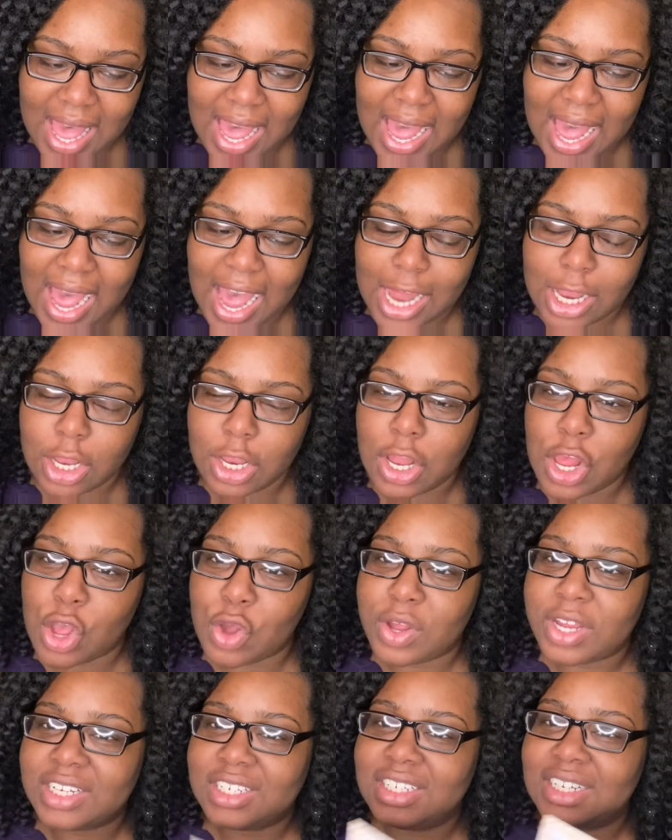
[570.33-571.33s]
I don't
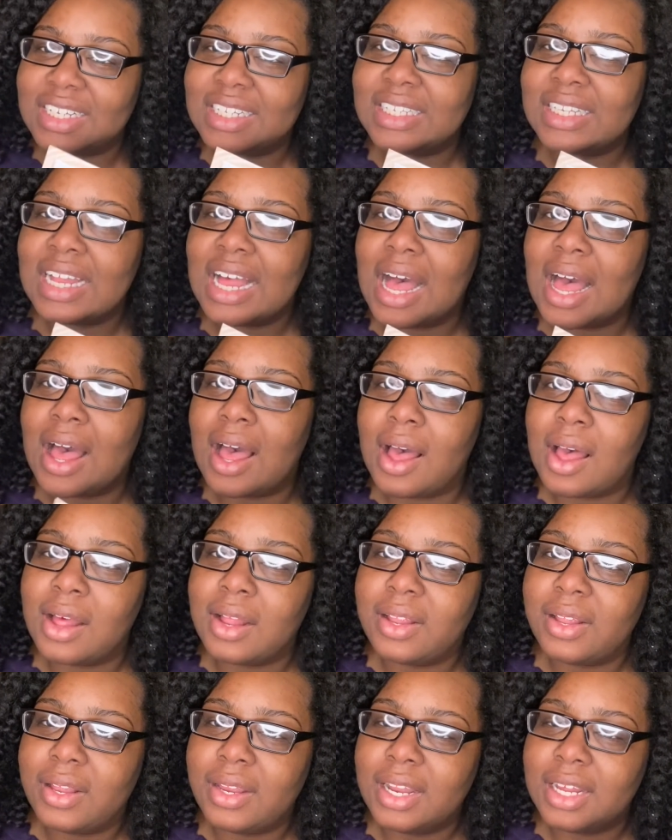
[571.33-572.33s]
know. It's just not
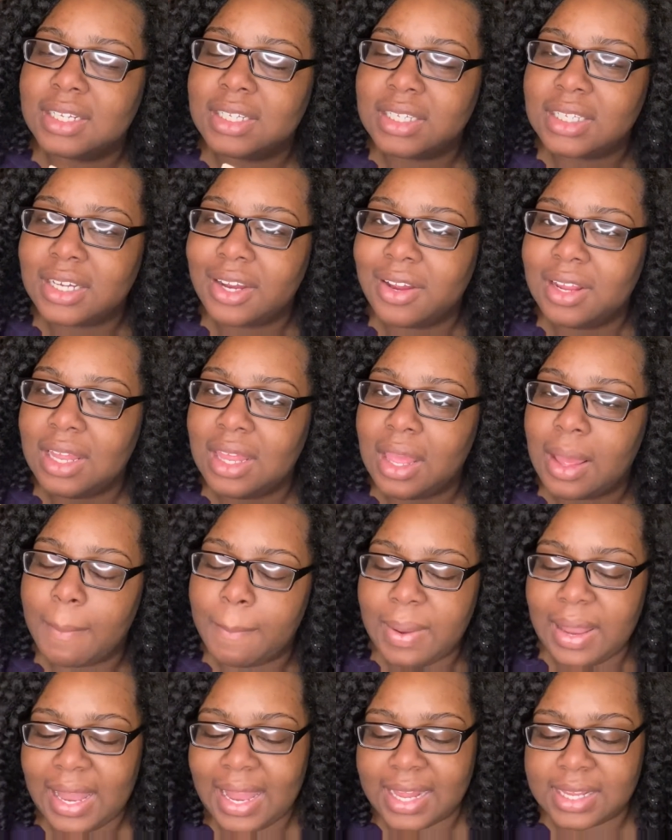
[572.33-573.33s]
necessarily a
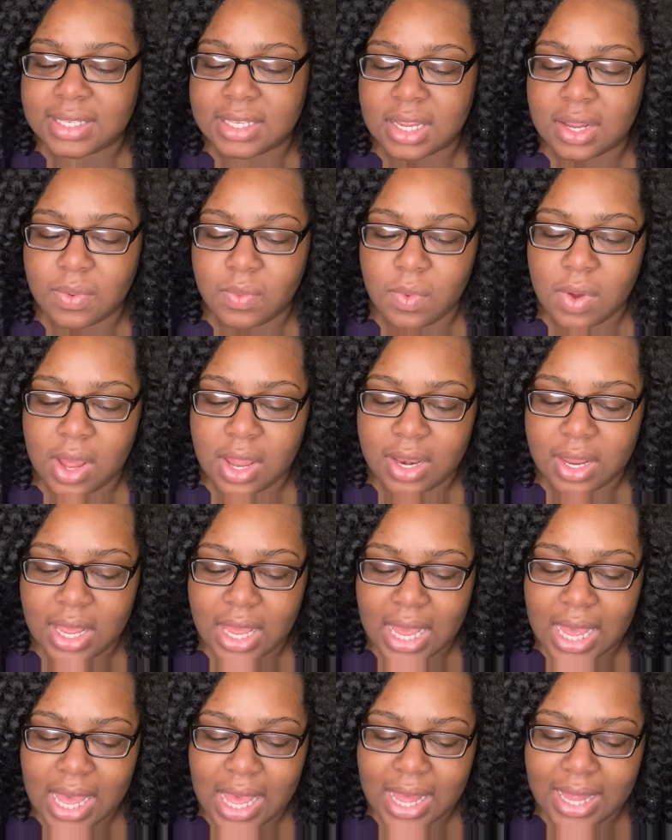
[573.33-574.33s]
pleasant one
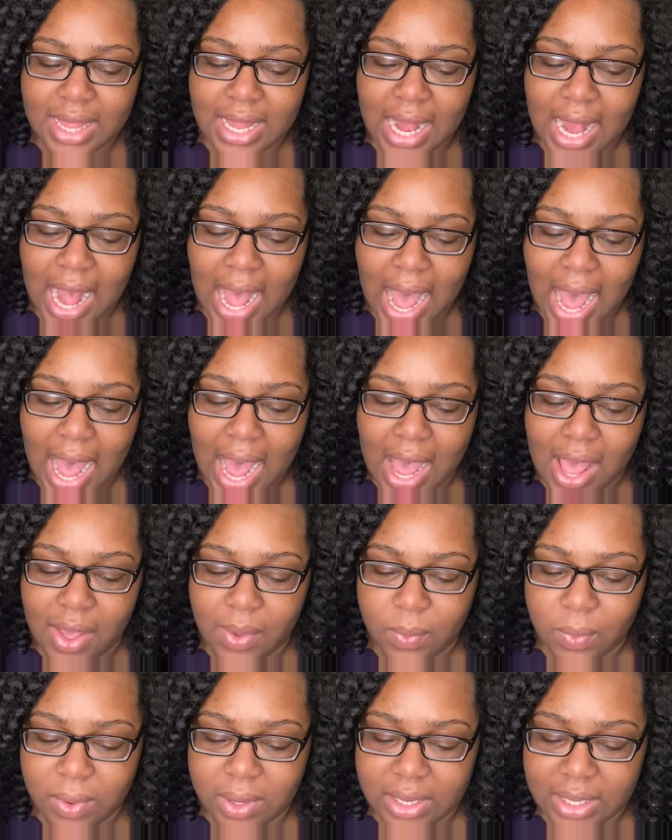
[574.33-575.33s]
that I
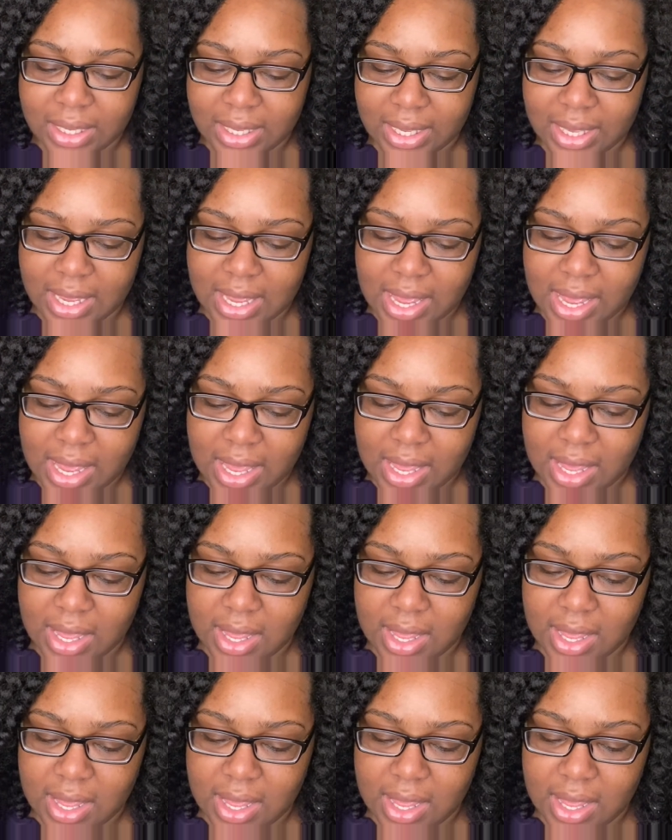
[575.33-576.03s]
would get.